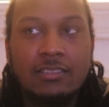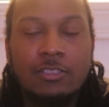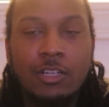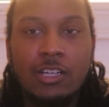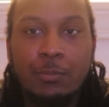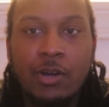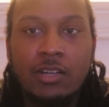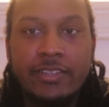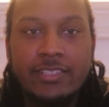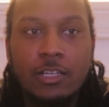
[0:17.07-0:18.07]
took it
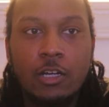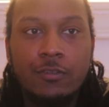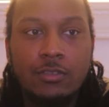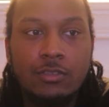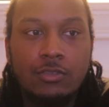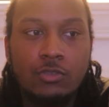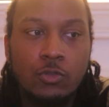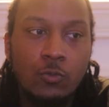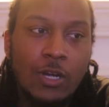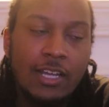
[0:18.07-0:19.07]
upon herself
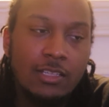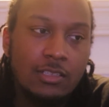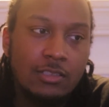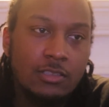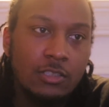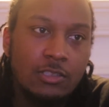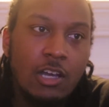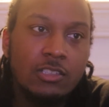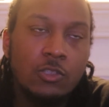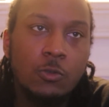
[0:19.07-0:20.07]
to
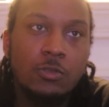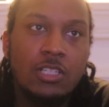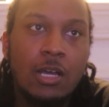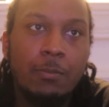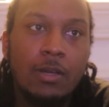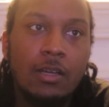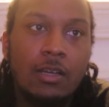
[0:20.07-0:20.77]
talk to some